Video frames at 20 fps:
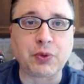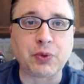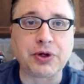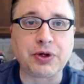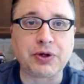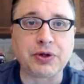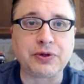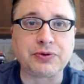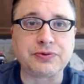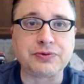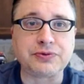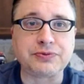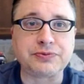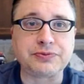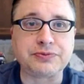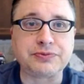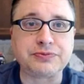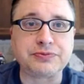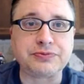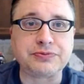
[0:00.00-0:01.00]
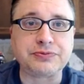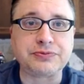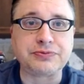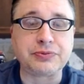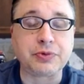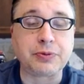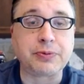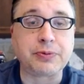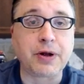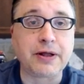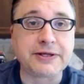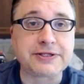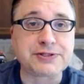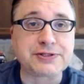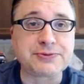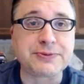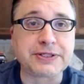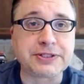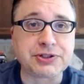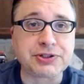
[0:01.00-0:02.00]
will probably
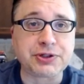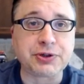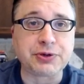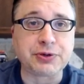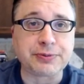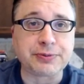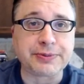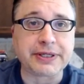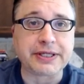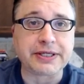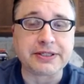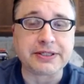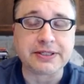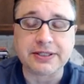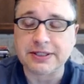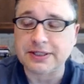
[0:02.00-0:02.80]
speak to you a bit.